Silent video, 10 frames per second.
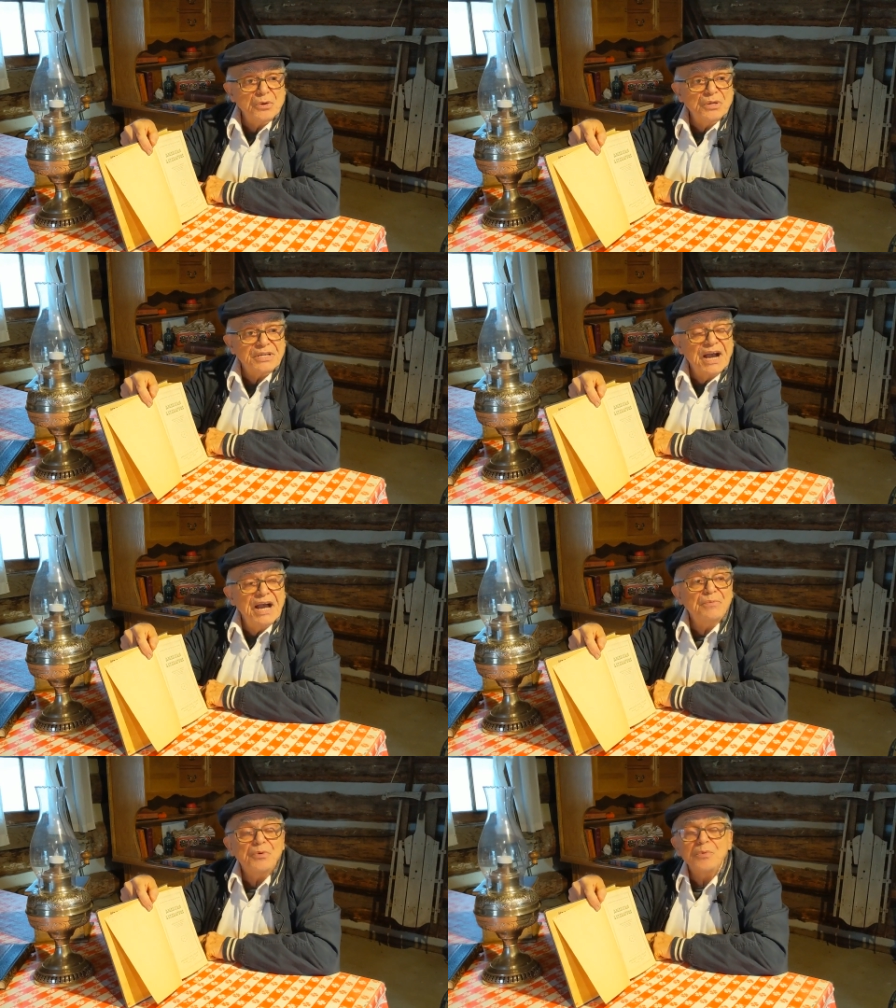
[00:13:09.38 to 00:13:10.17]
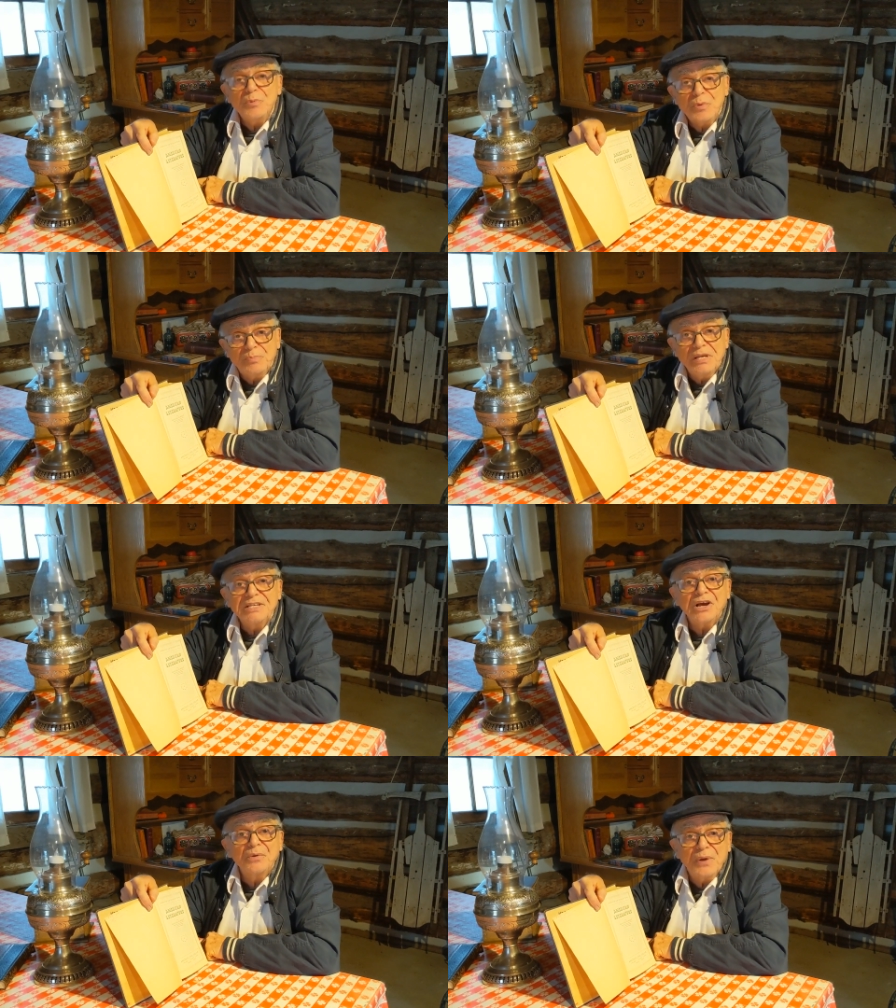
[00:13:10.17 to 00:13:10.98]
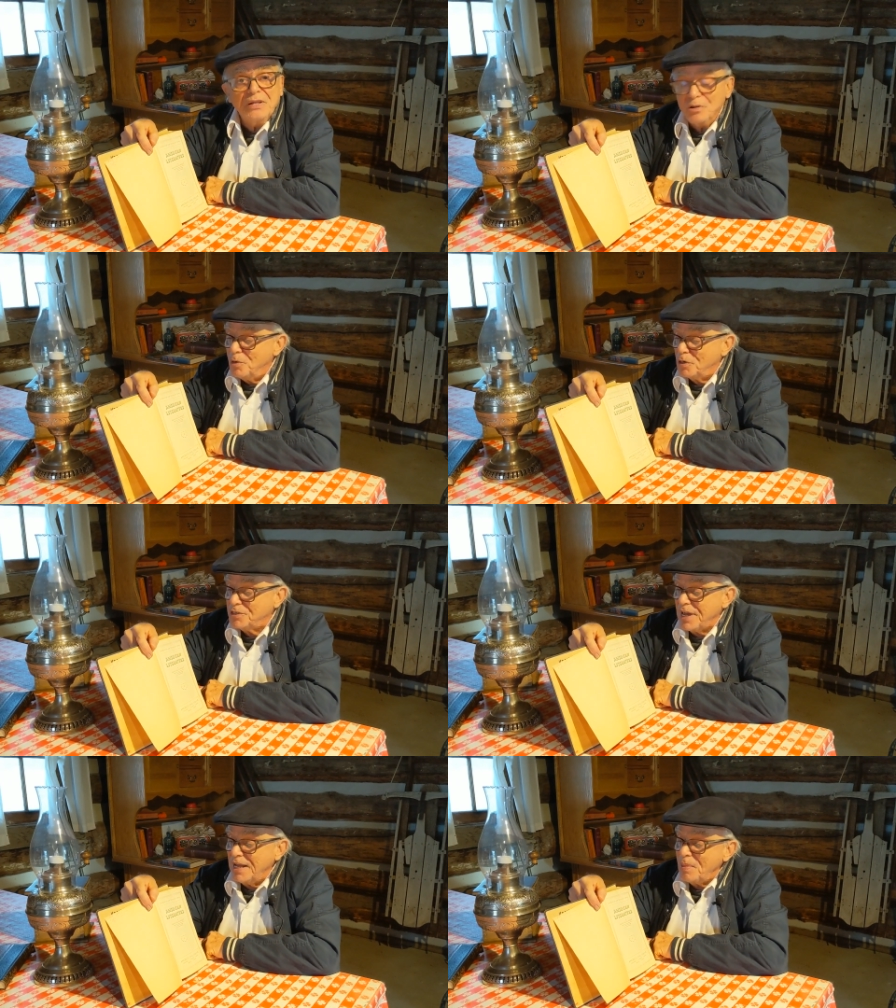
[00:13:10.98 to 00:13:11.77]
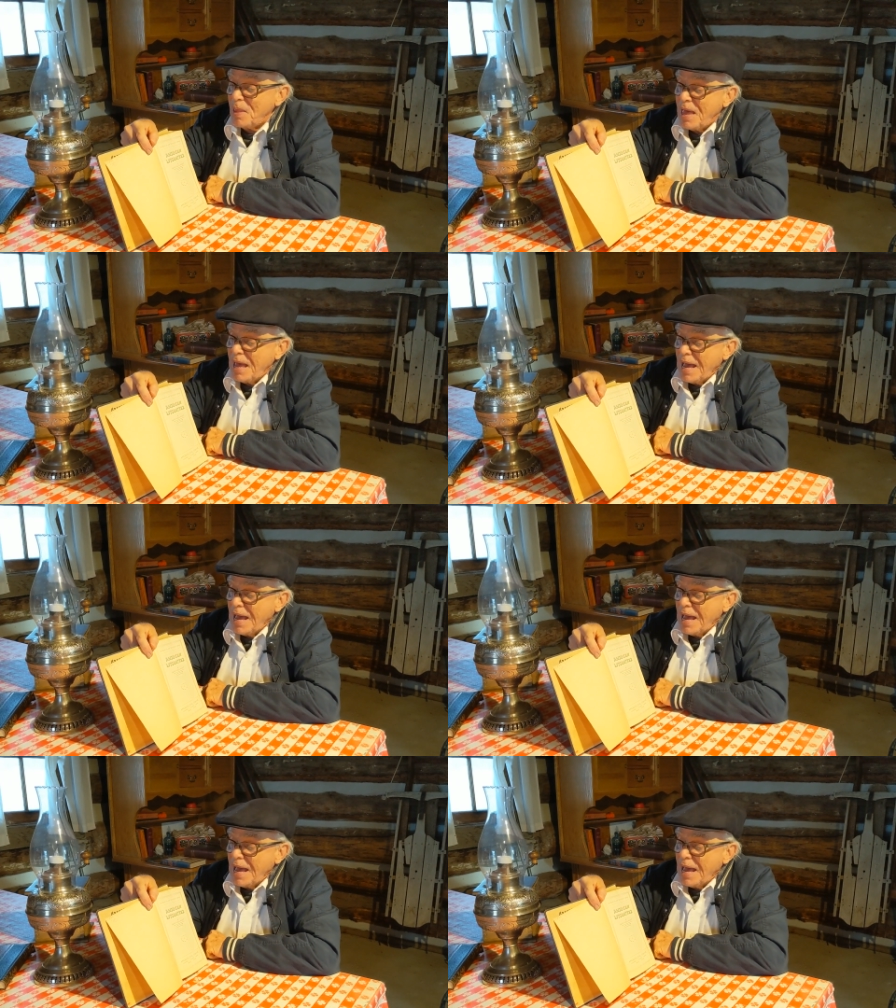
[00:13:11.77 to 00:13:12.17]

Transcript: the only time, we replace our regular book sale.